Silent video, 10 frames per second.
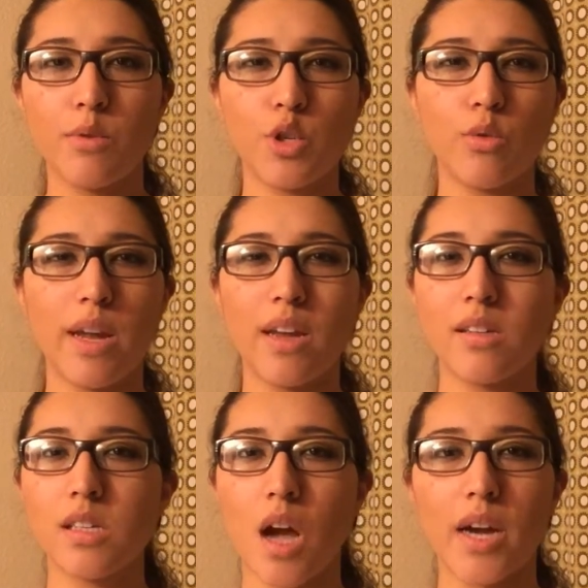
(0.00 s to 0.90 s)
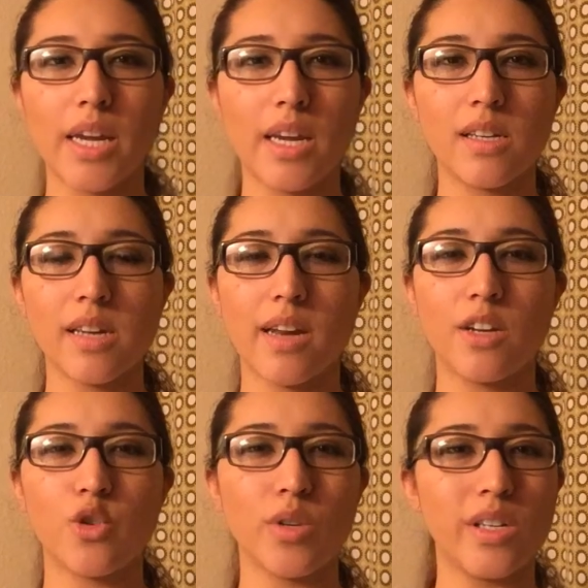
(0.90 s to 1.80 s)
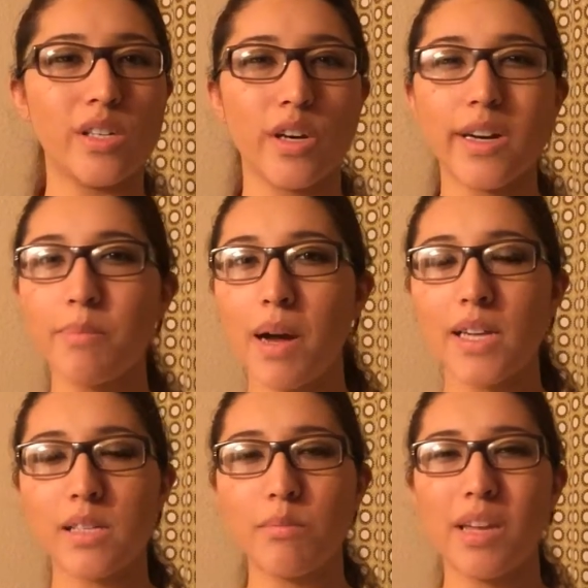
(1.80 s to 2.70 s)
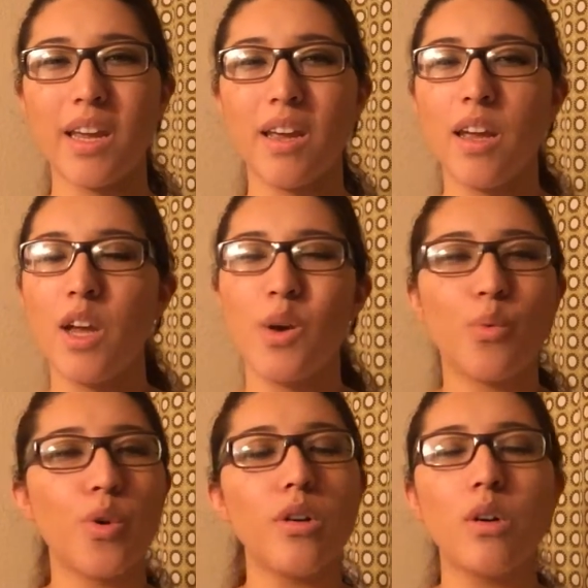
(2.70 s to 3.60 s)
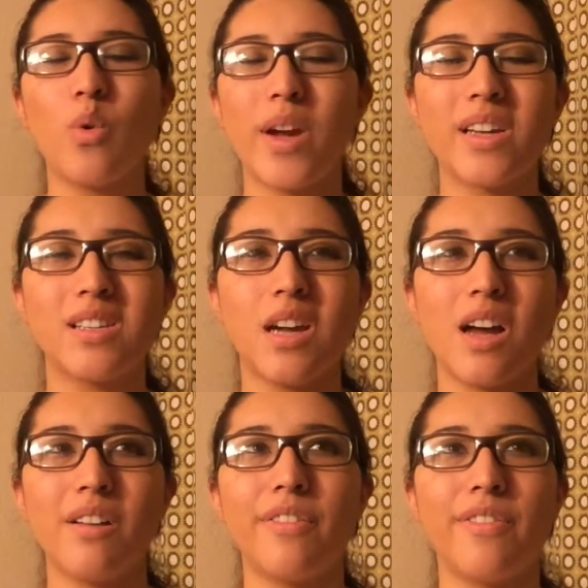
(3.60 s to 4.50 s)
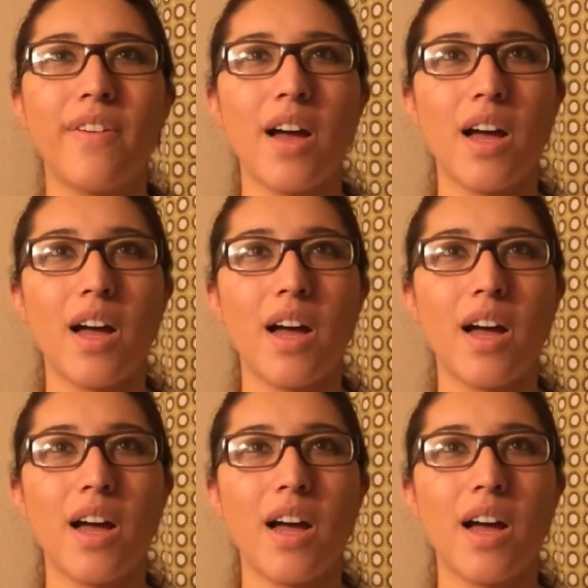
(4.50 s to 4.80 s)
doing stockings and a tree skirt possibly. Real quick stuff.